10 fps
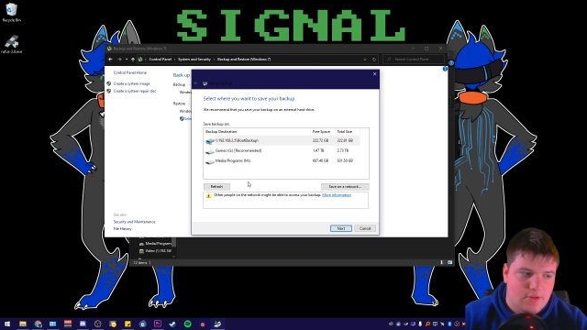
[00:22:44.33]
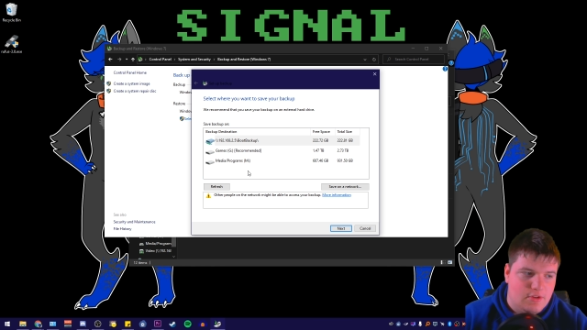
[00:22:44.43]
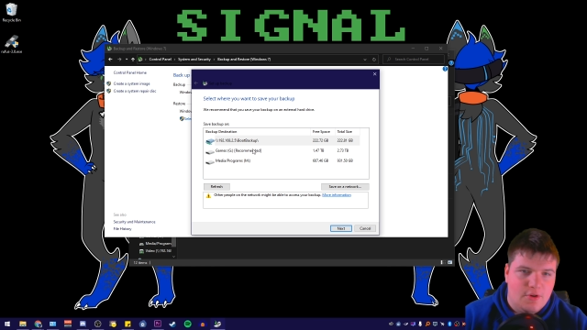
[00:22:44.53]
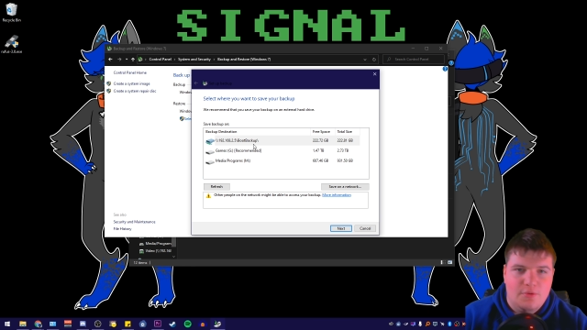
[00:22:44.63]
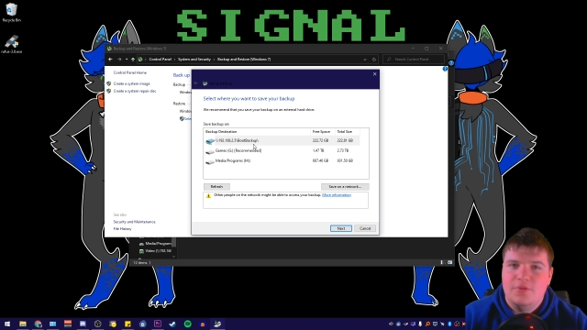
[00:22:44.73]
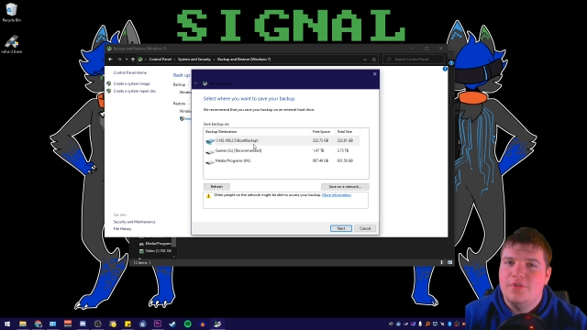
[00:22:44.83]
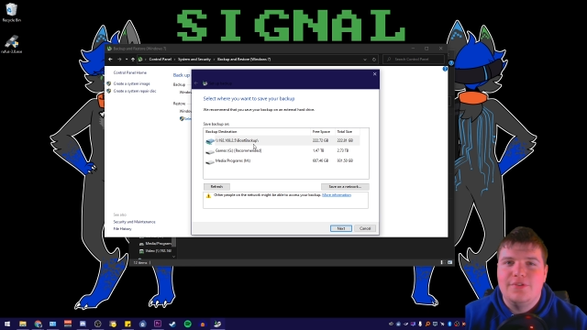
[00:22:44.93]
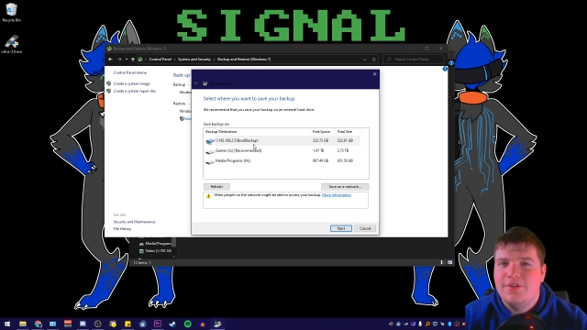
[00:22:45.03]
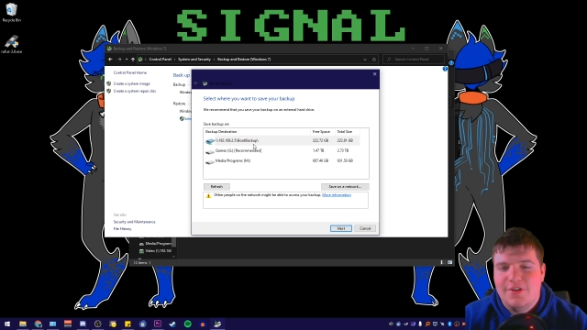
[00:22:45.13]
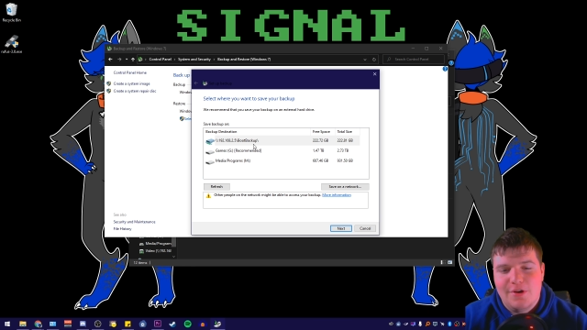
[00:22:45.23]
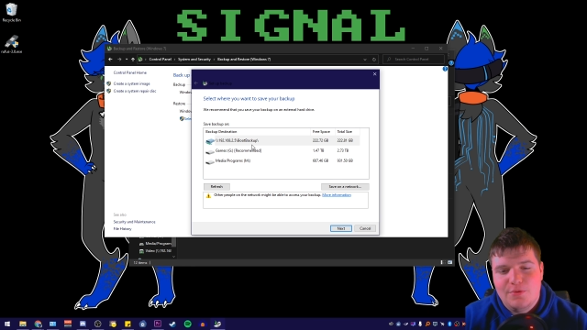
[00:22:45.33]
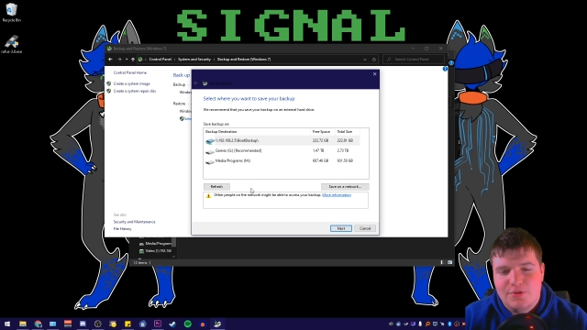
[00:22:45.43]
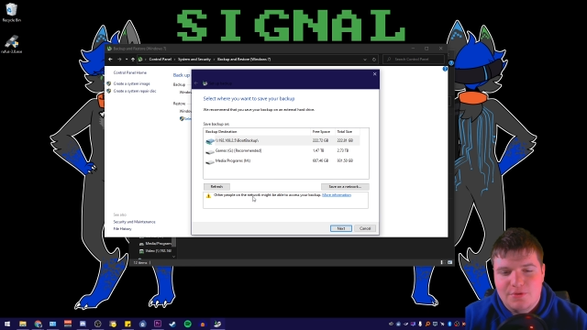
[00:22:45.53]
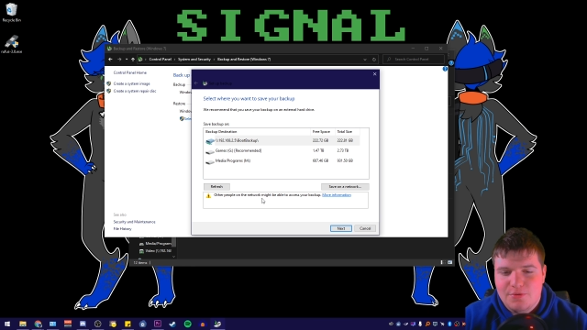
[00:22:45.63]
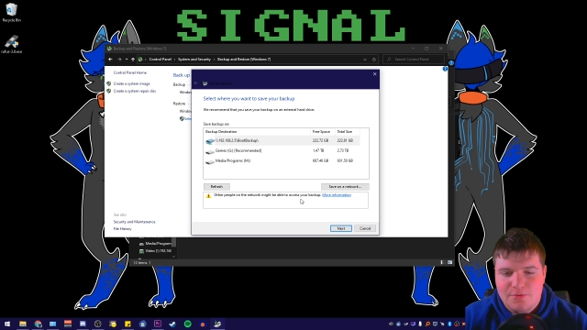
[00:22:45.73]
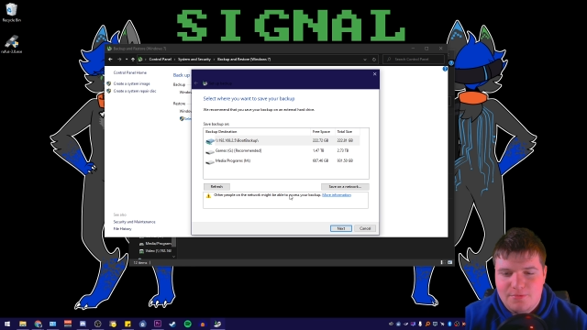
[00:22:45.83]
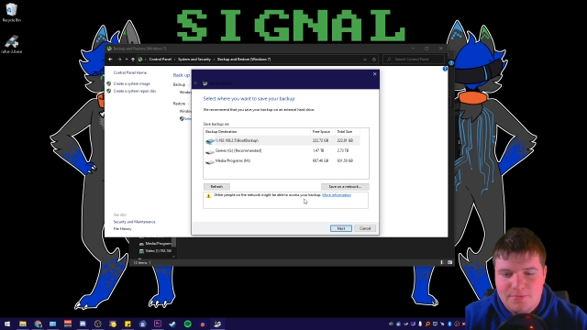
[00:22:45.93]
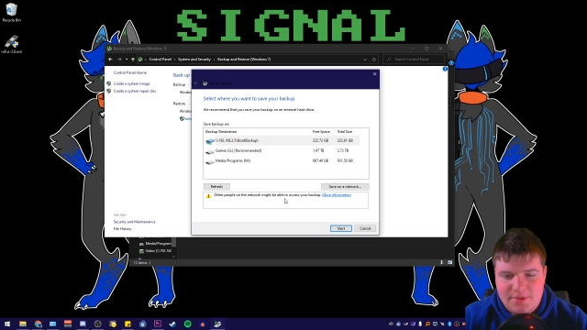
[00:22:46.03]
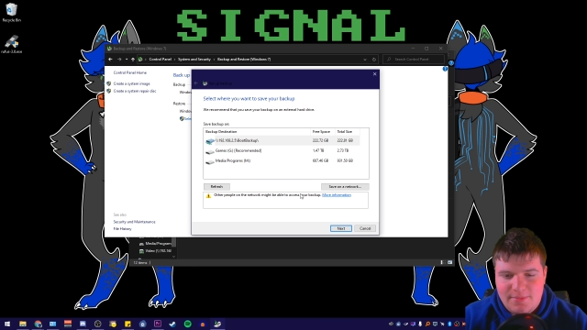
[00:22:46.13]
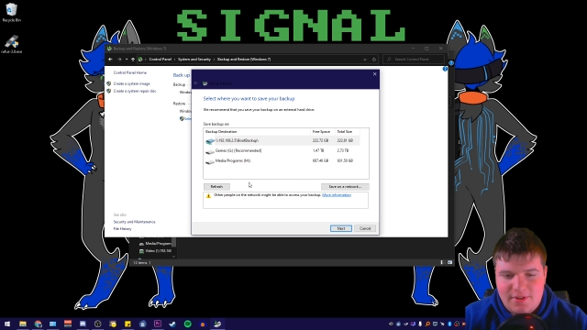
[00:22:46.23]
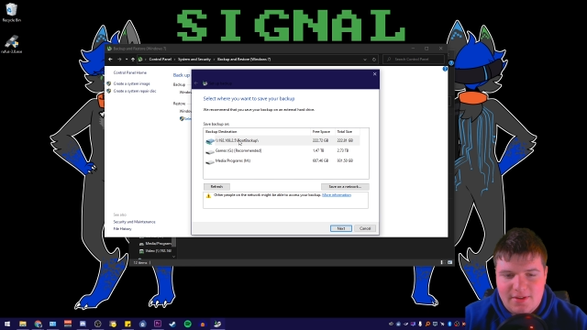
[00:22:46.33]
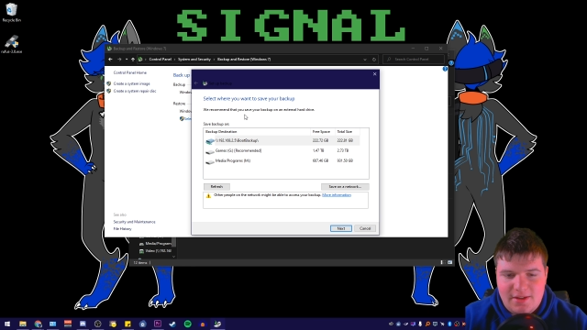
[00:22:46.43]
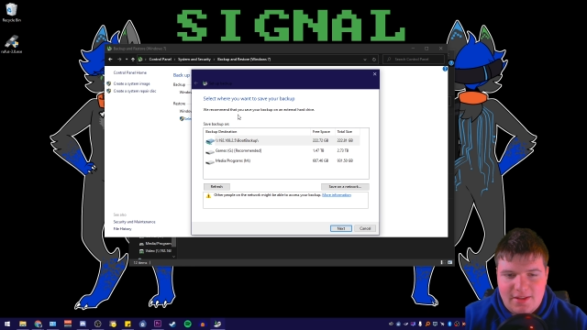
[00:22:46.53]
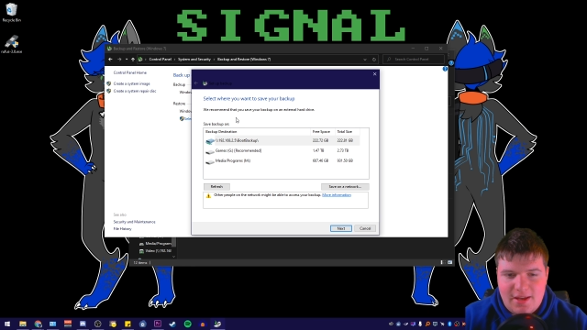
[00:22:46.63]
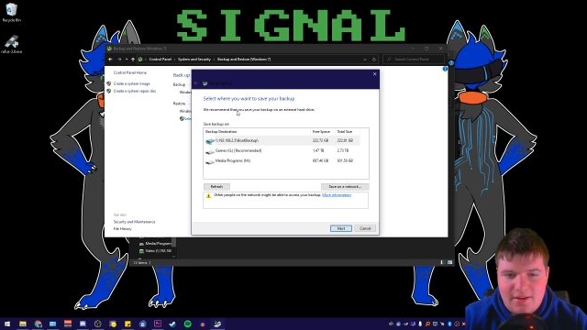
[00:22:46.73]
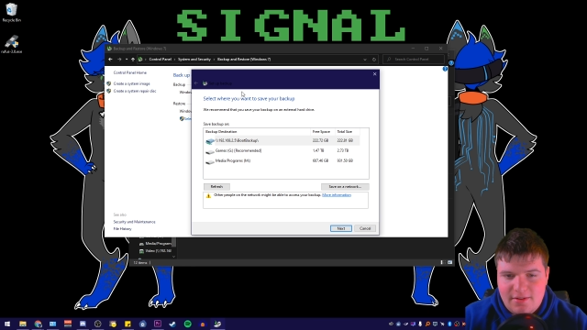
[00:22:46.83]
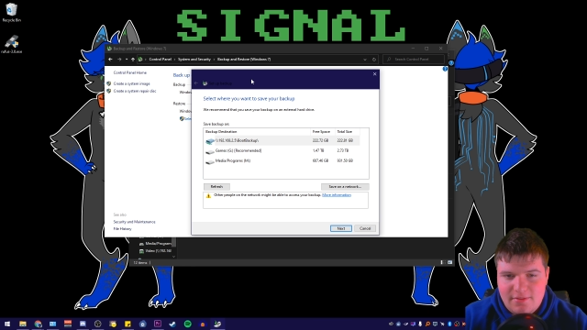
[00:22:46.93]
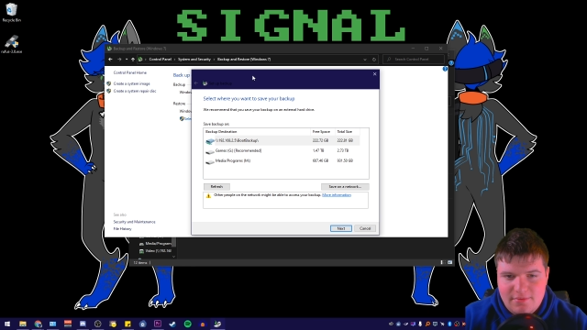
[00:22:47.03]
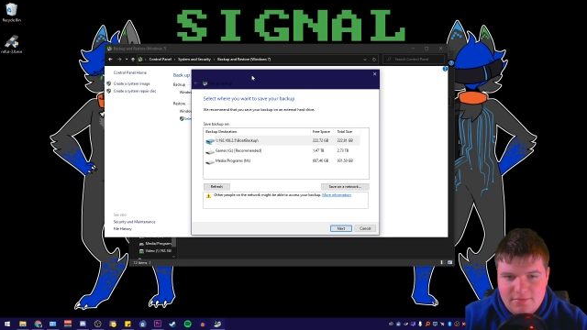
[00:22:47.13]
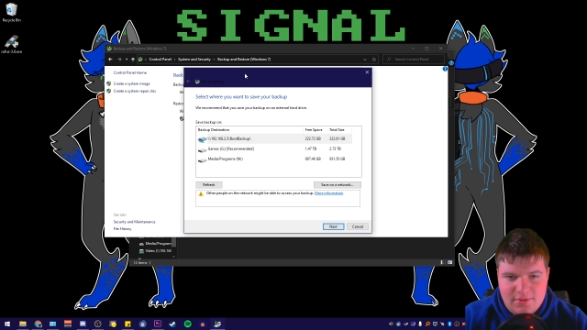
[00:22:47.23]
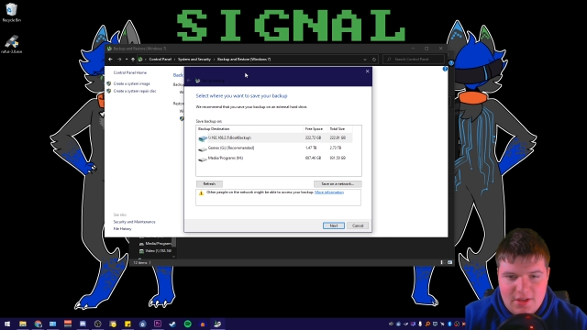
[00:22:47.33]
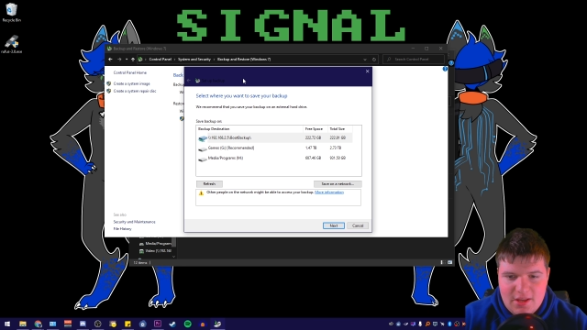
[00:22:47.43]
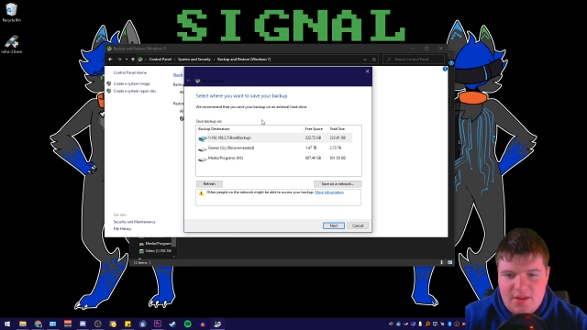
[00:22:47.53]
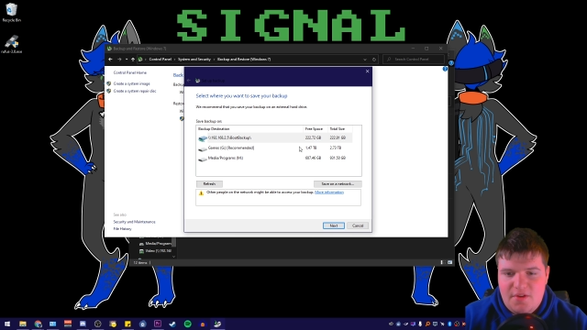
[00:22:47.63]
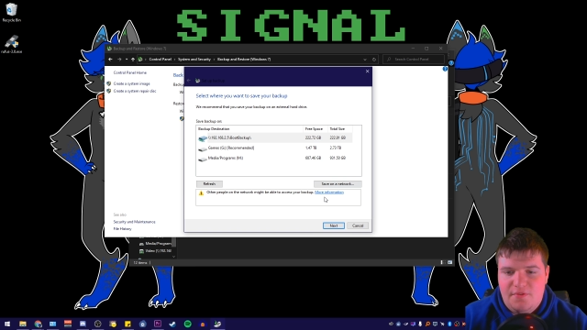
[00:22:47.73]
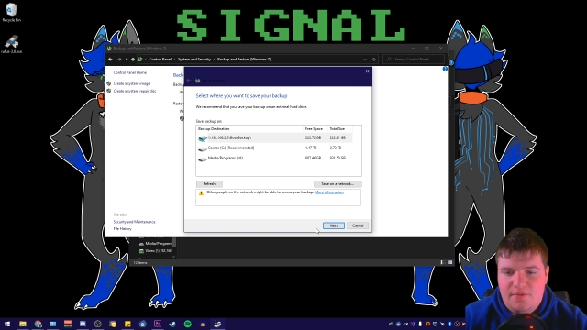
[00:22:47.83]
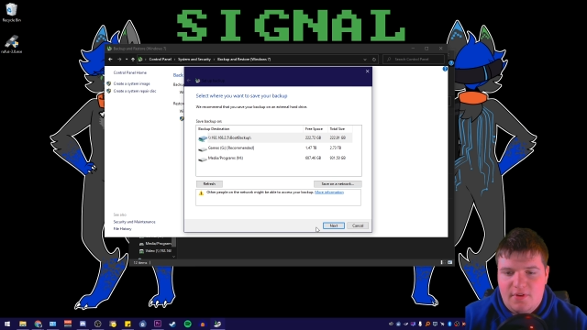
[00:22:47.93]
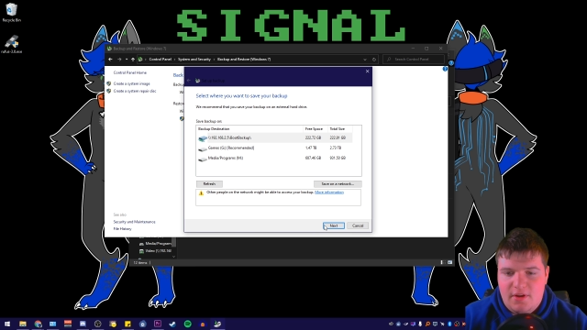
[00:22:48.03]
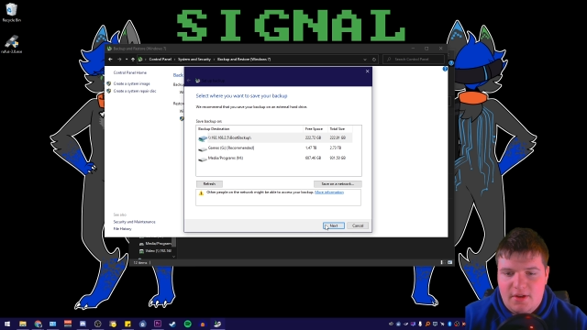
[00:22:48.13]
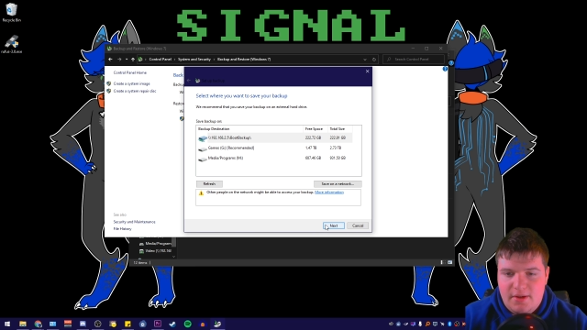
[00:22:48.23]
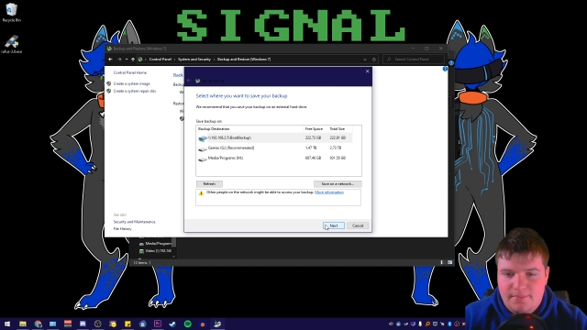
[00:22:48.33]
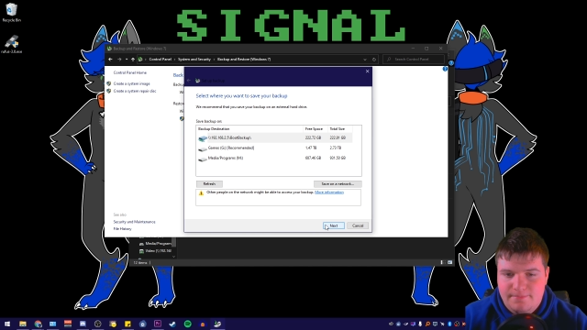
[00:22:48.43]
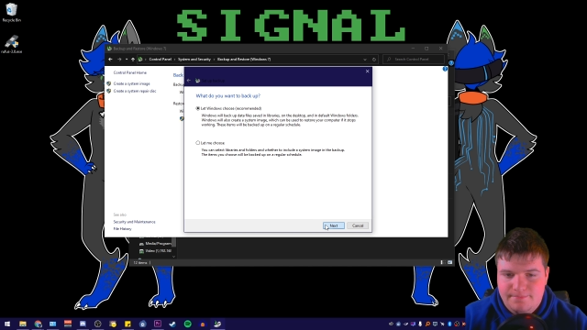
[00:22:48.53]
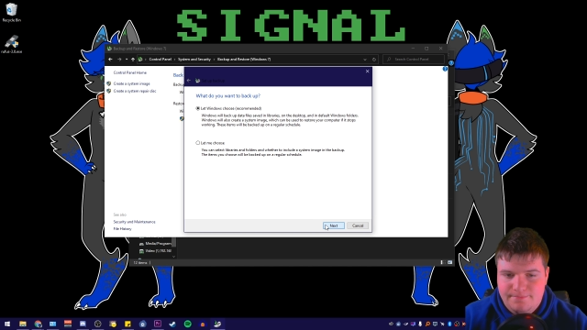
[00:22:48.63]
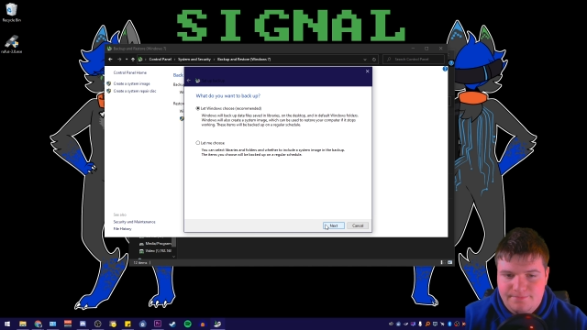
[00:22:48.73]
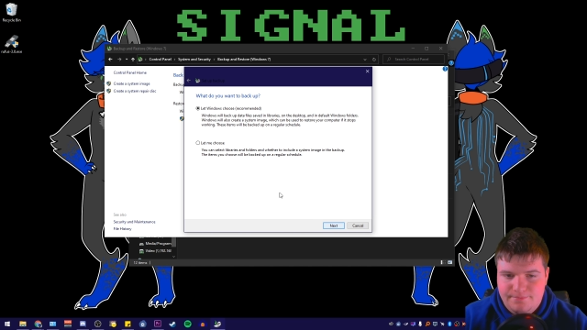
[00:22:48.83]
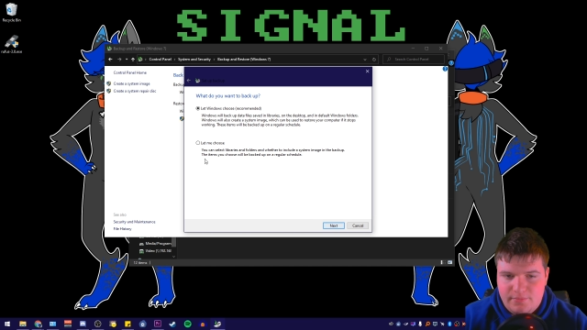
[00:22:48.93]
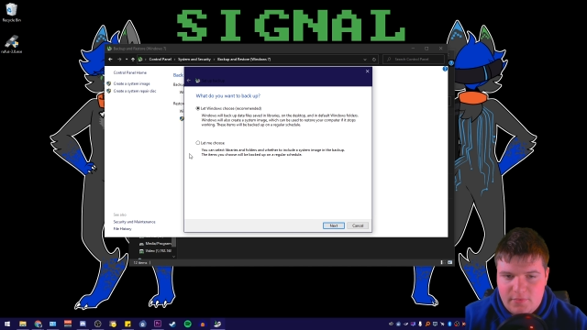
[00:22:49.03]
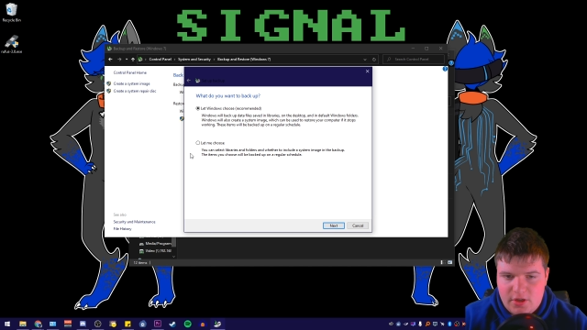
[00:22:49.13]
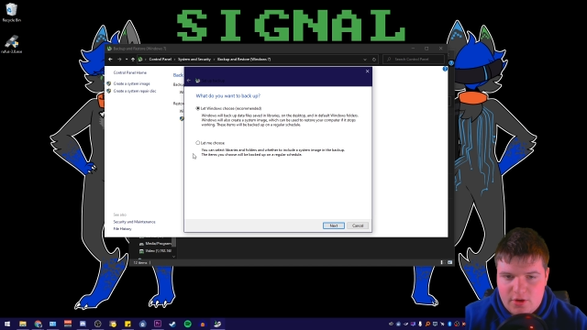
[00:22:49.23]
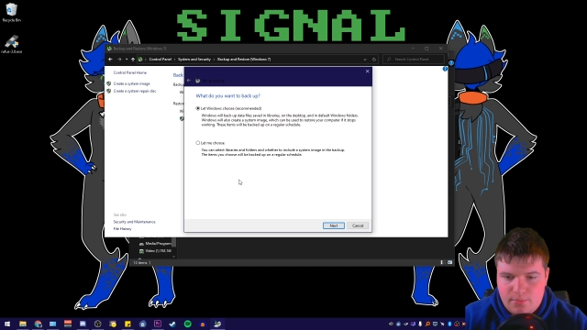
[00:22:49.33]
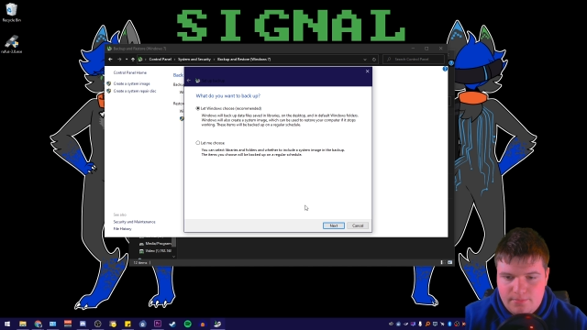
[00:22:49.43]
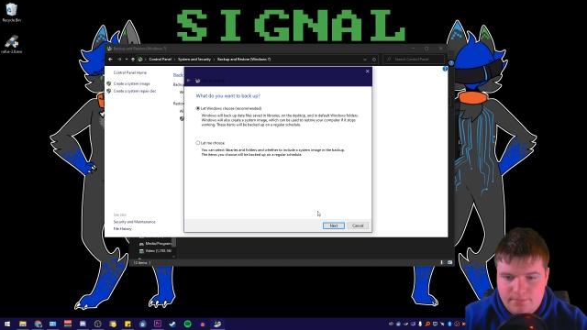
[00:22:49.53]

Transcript: Don't do something like that if you know.